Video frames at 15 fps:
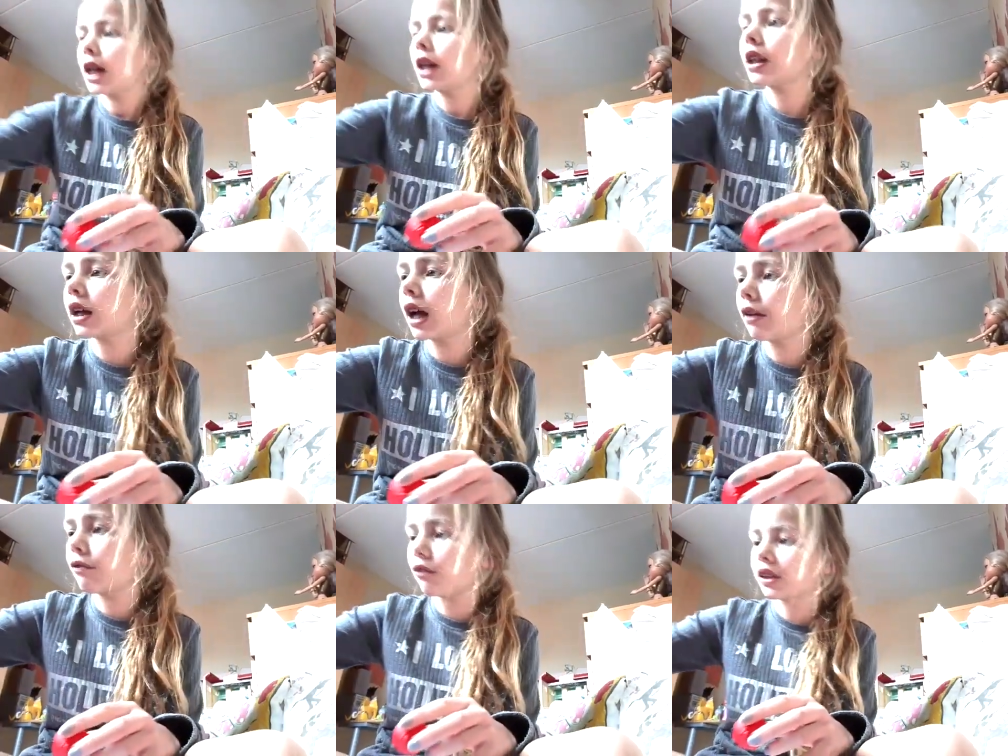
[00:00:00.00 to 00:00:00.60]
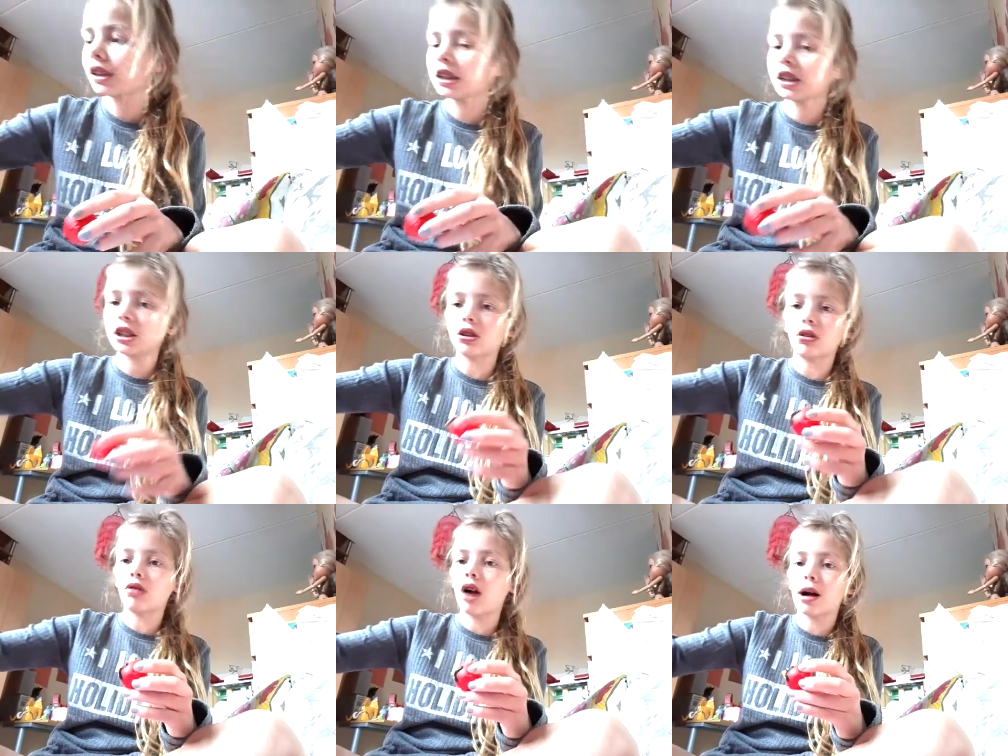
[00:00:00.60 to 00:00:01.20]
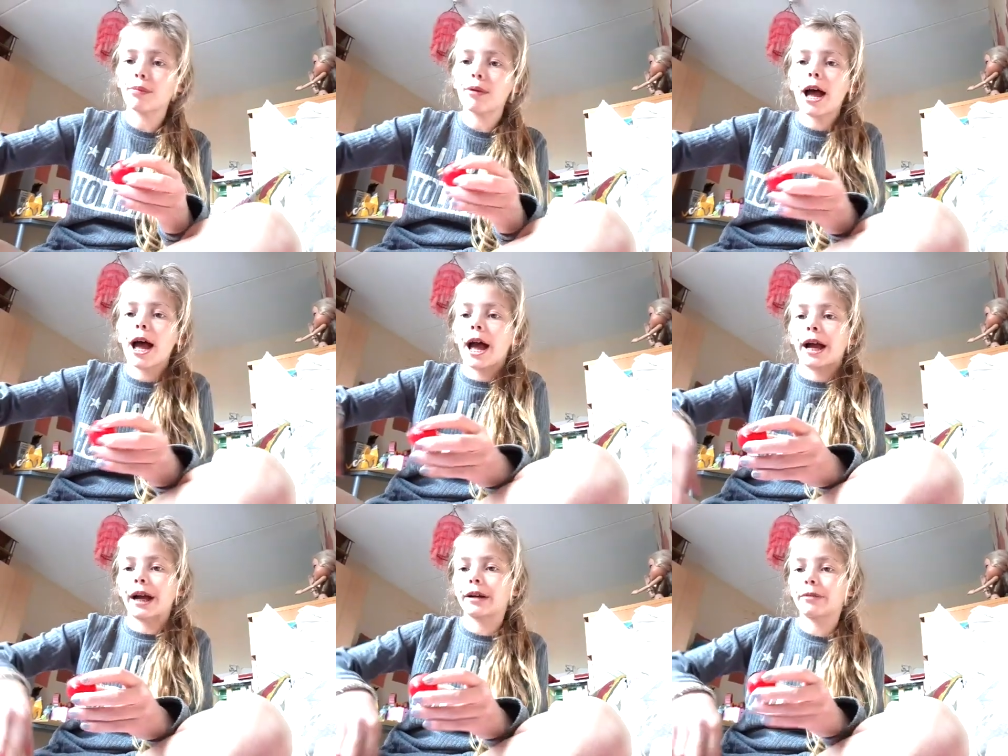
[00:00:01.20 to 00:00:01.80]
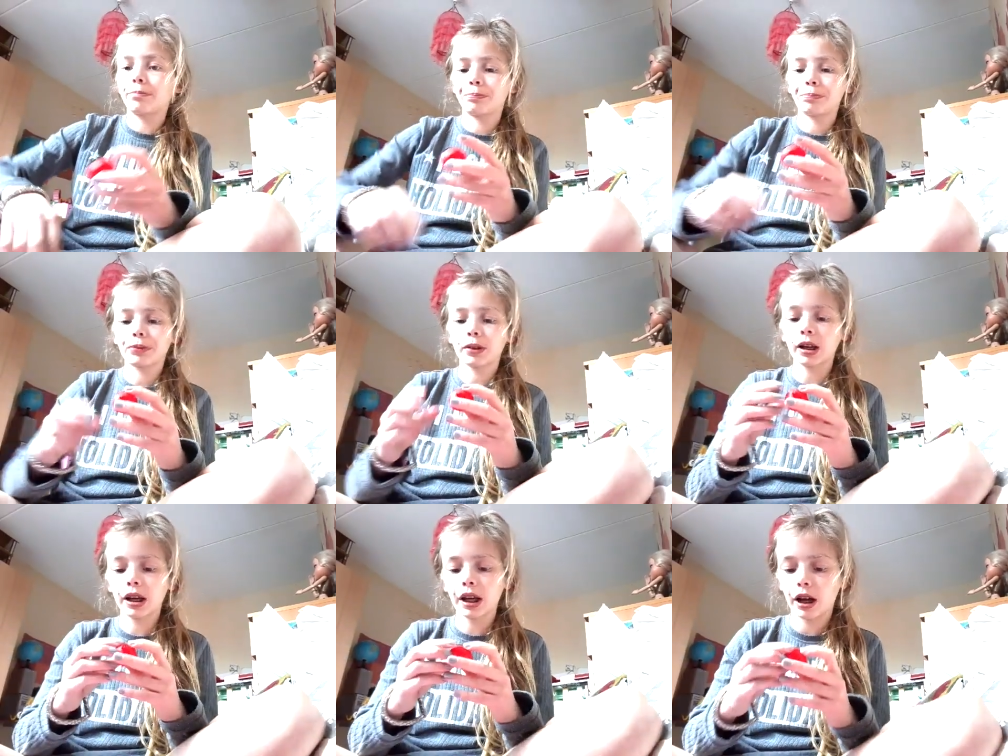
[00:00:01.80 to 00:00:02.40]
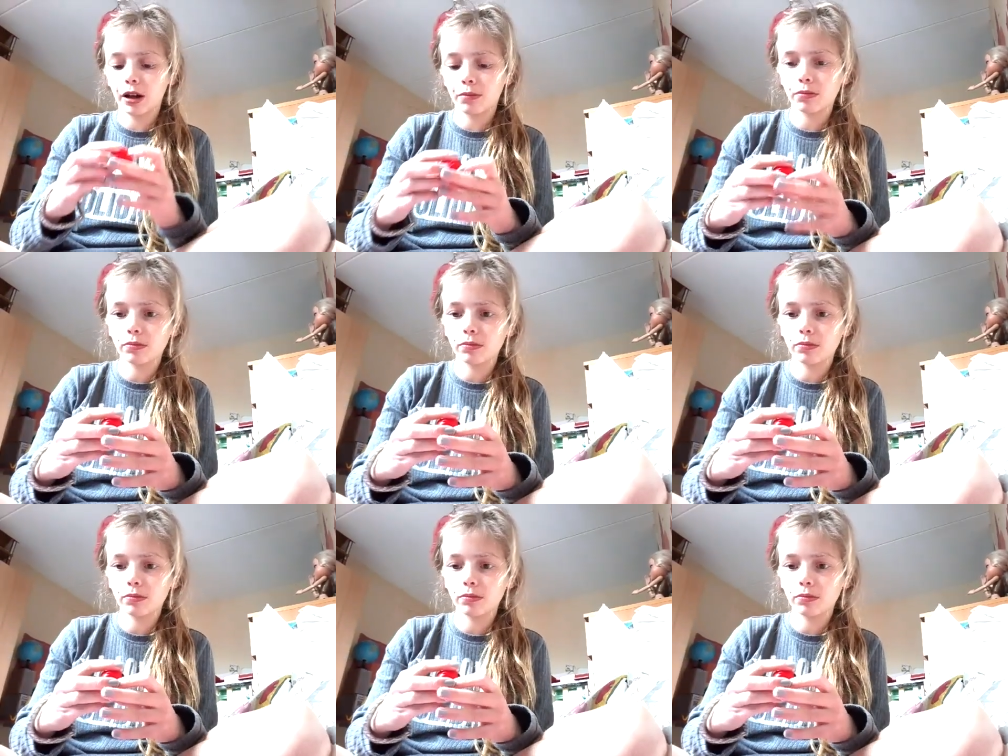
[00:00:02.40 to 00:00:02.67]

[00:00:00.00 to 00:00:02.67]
I think this is the wrong bag. Yeah.